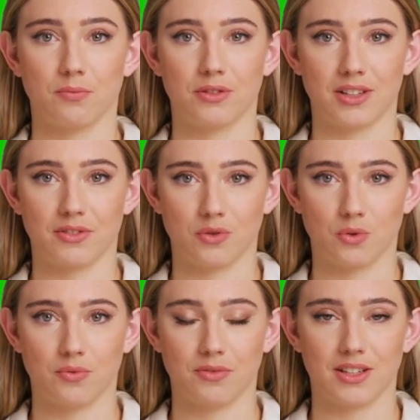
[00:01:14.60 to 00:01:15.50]
Please
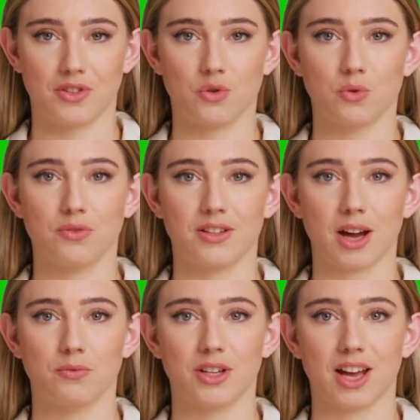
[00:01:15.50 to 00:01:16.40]
note that the course
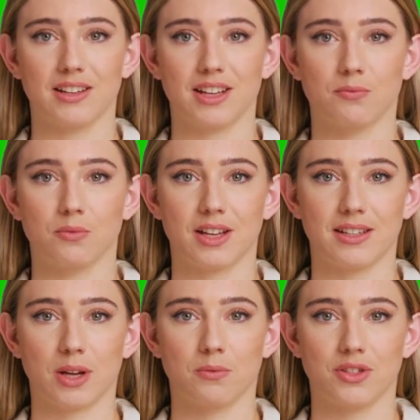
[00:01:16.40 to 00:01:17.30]
outline can be
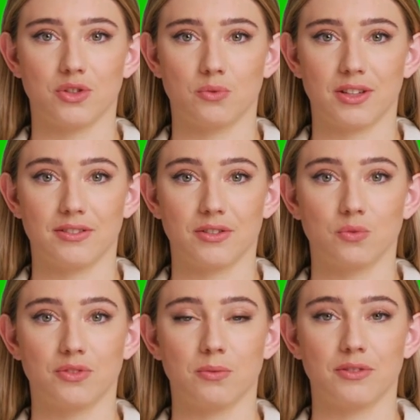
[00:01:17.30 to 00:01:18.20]
adapted to
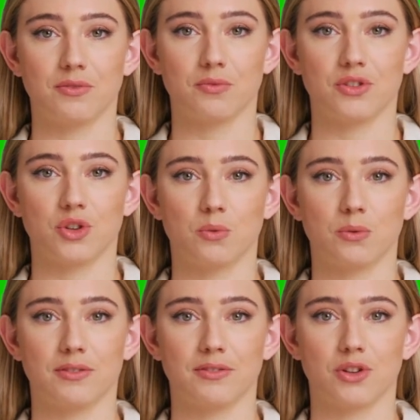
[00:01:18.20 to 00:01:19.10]
include specific
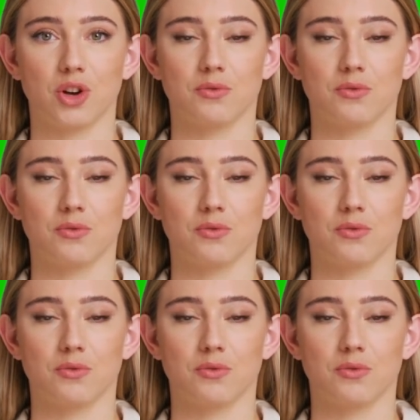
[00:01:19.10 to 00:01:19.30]
topics